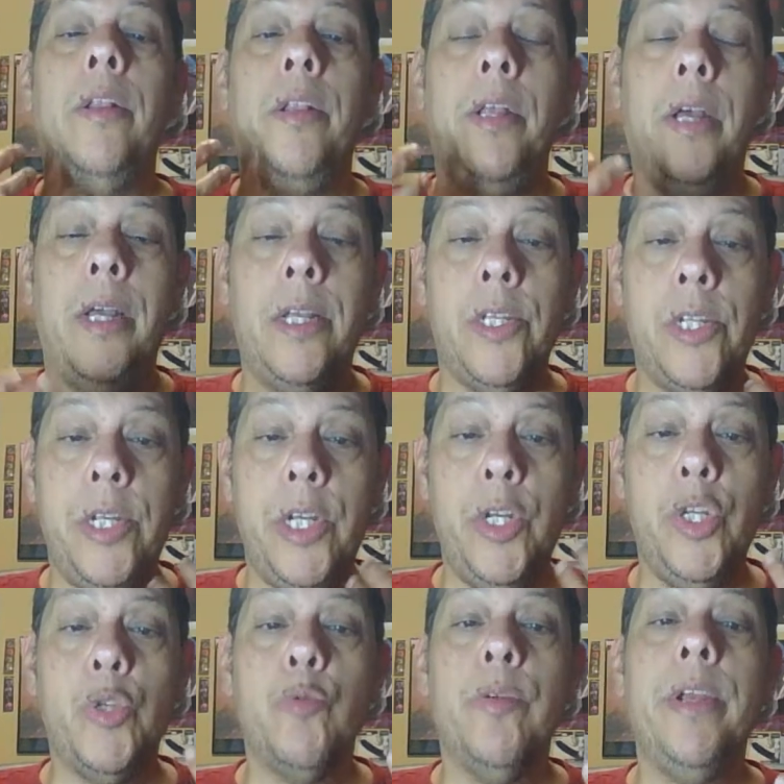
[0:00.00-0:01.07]
does
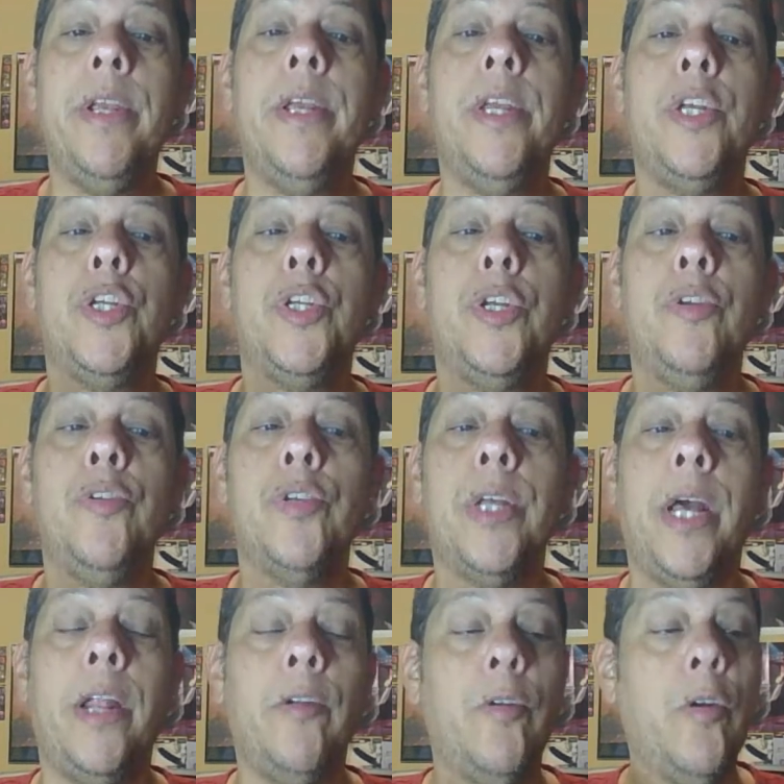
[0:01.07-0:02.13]
these reissues.
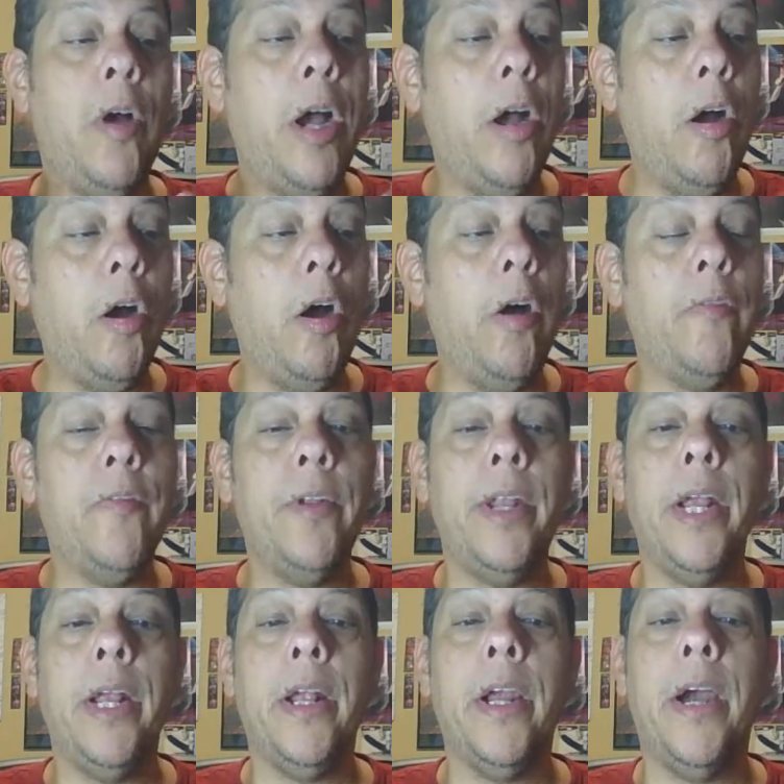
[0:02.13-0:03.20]
I don't know how often
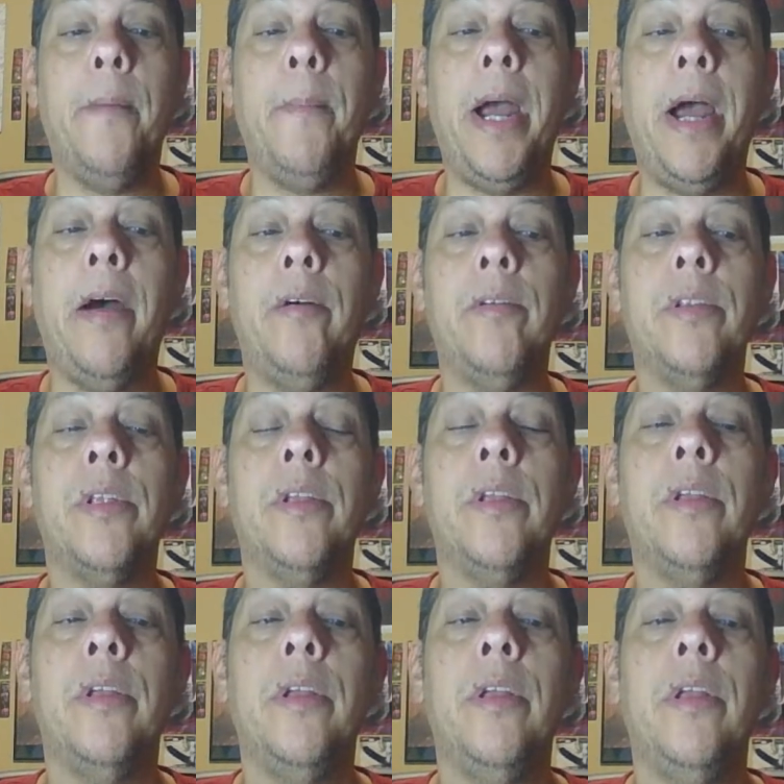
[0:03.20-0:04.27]
they come out,
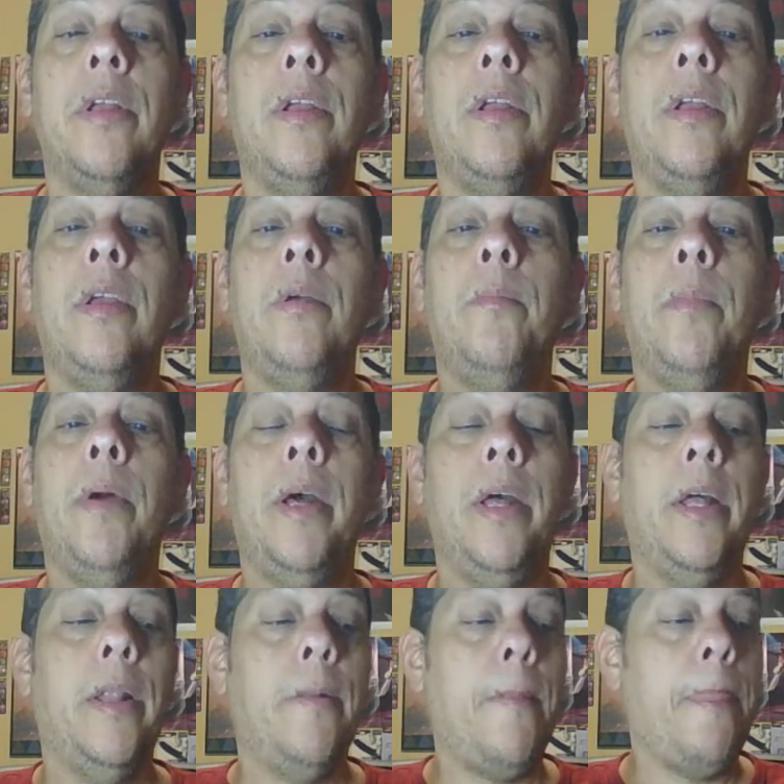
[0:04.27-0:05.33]

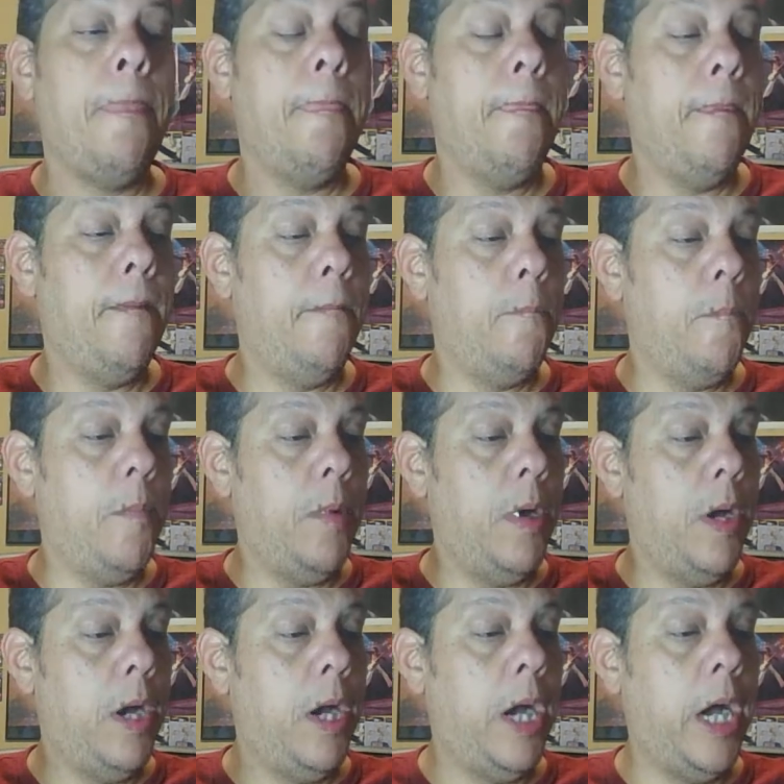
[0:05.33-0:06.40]
but
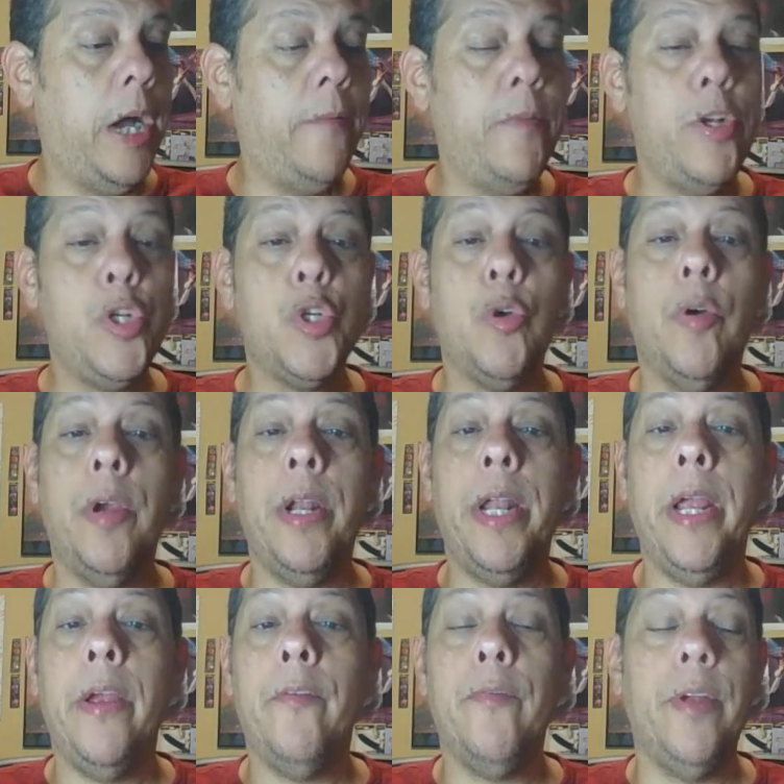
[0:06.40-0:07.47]
I've enjoyed
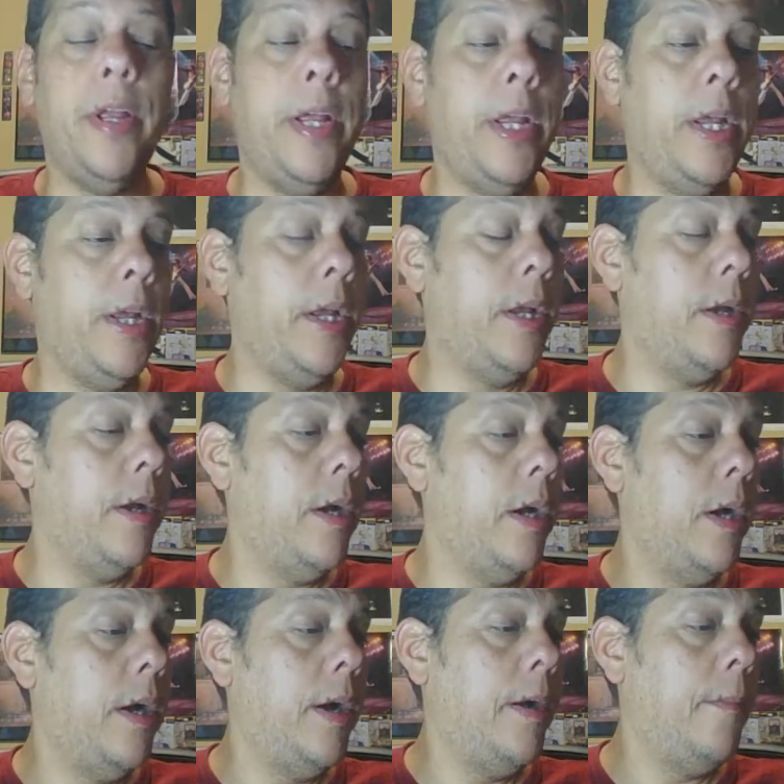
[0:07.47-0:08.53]
every
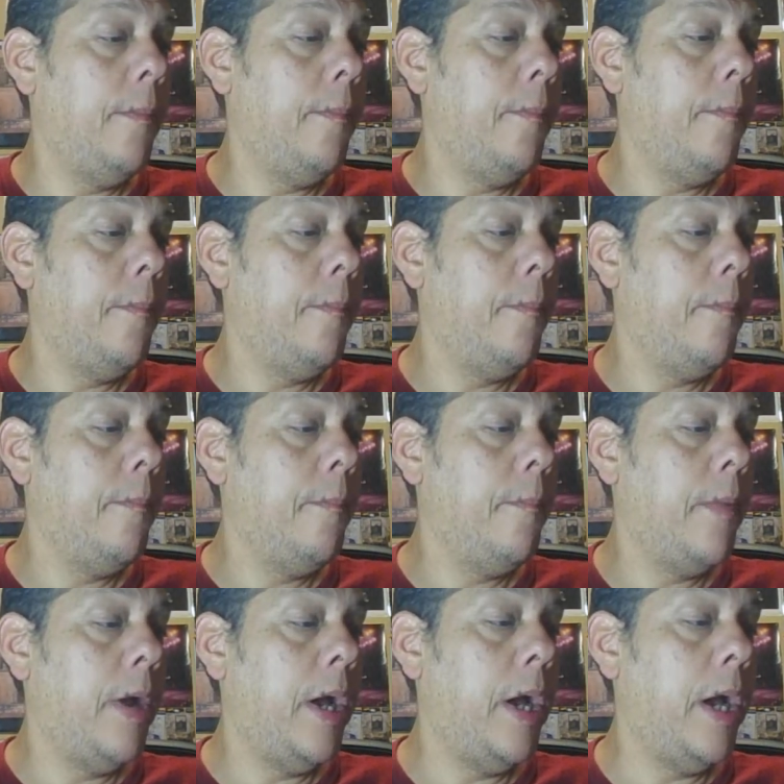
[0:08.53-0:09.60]
album
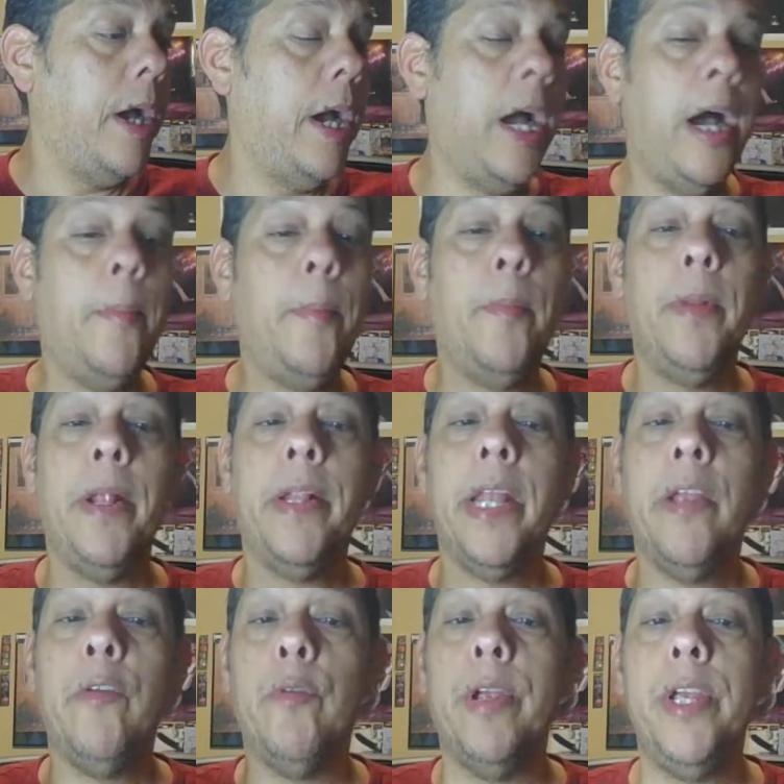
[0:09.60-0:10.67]
that
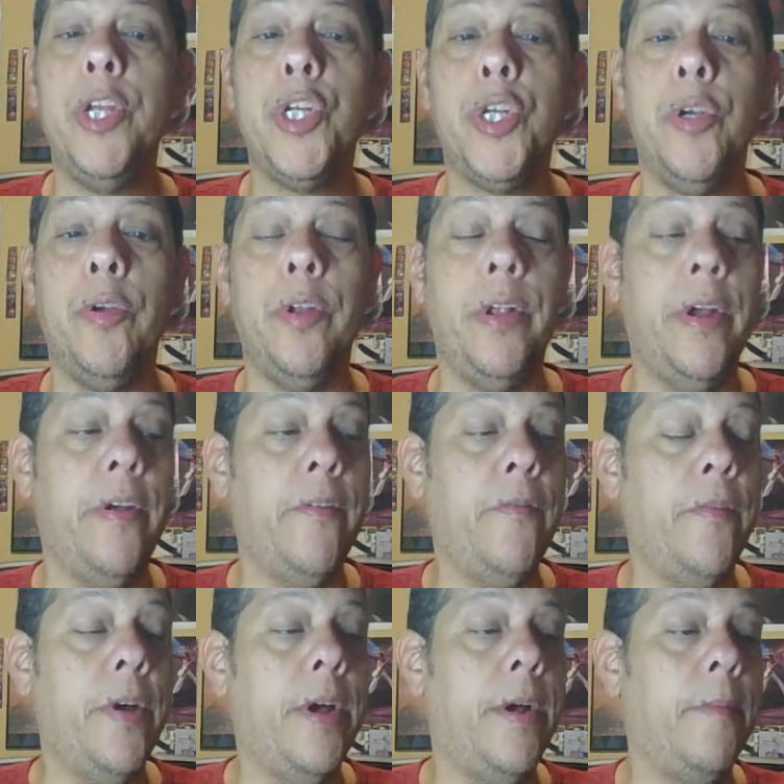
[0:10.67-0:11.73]
they reissued
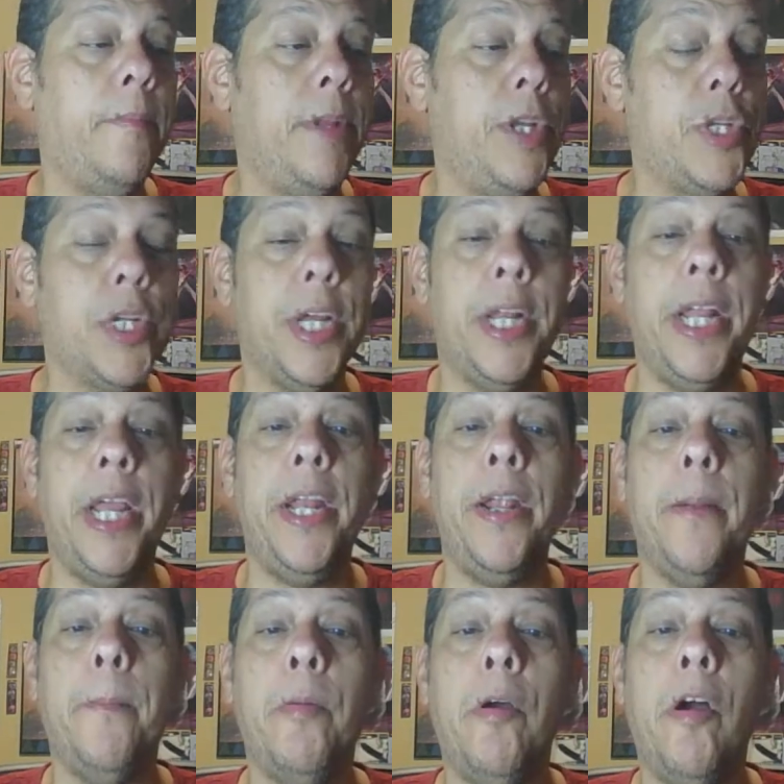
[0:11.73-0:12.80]
of these
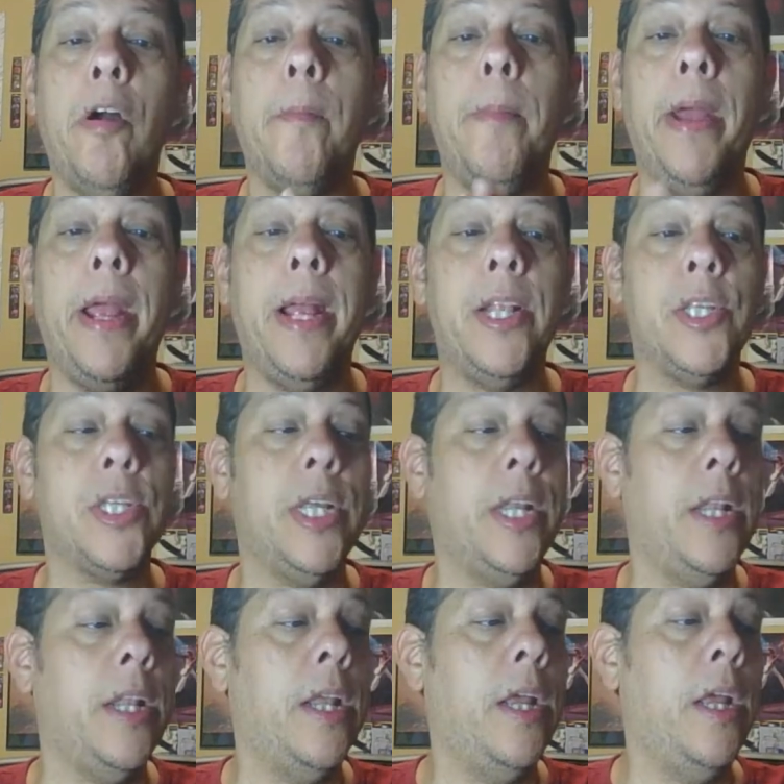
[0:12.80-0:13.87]
Canadian prog bands.
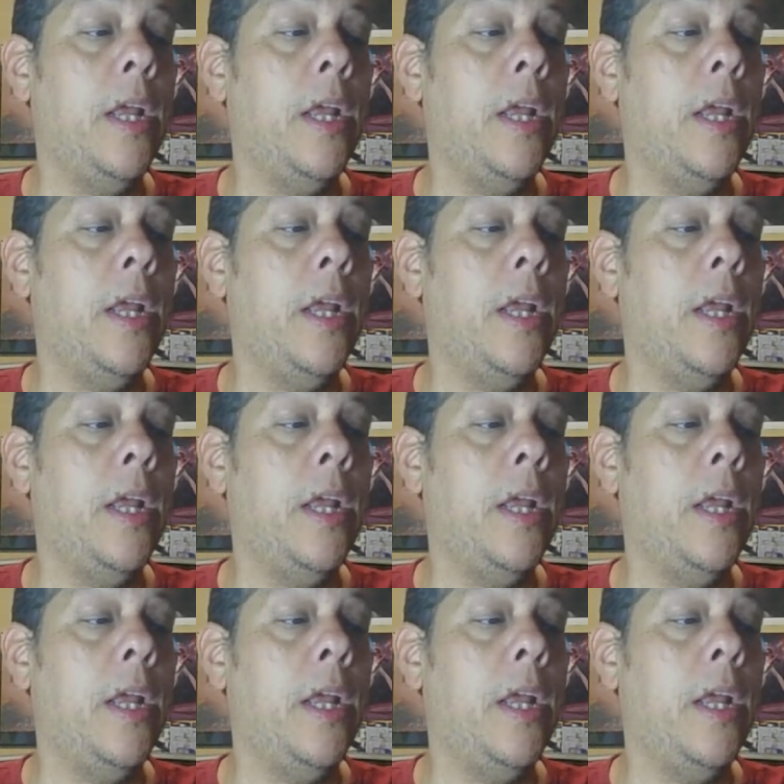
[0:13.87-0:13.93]
And